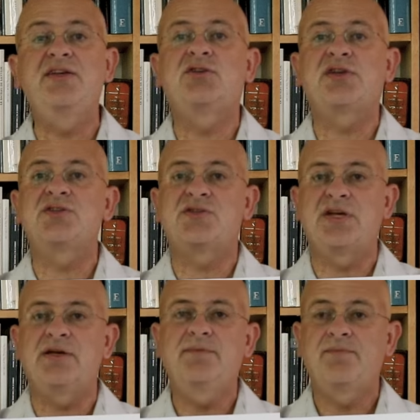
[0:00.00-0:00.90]

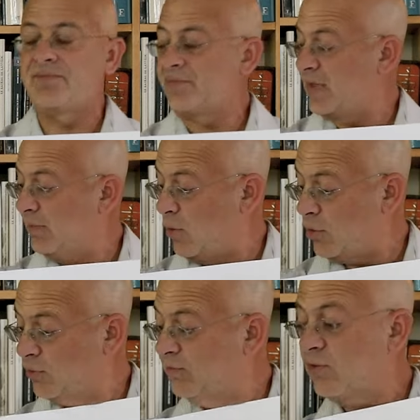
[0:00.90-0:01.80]
interesting
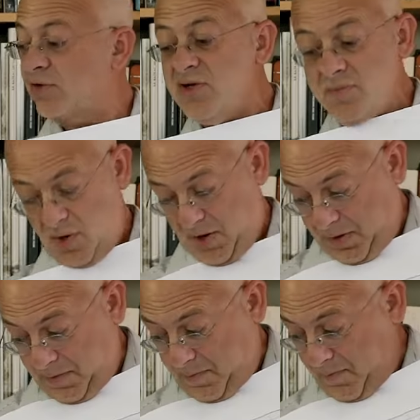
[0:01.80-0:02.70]
model for a number,
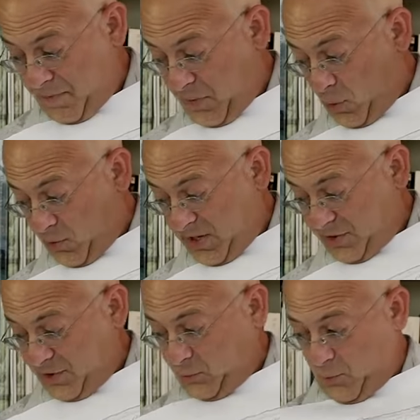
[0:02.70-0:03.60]
or
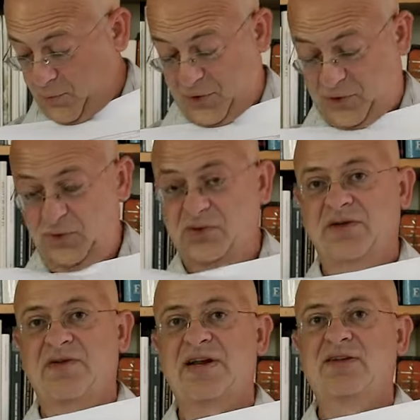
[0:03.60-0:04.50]
rather it produced
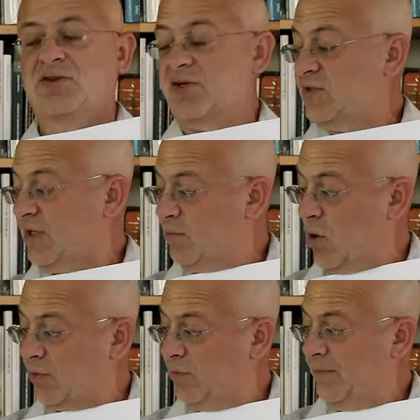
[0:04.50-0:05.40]
a very interesting
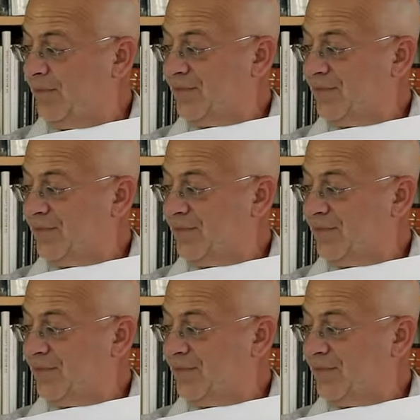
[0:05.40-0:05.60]
model